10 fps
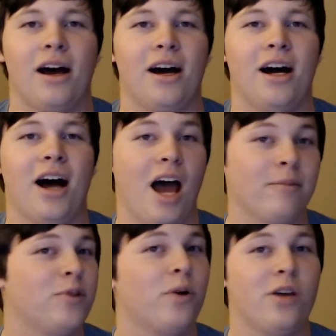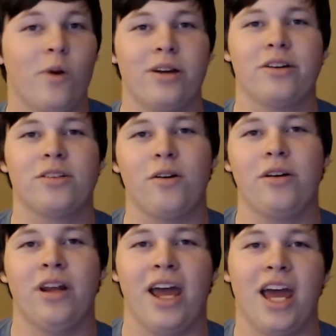I'm 21 years
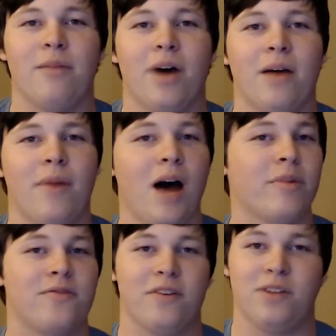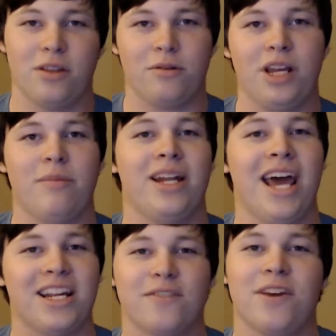old, and my mom is 53, and my
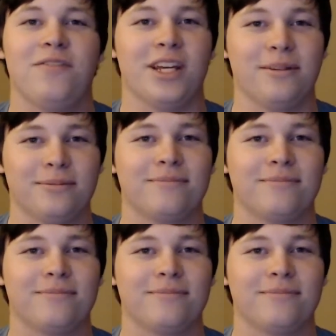dad is 50.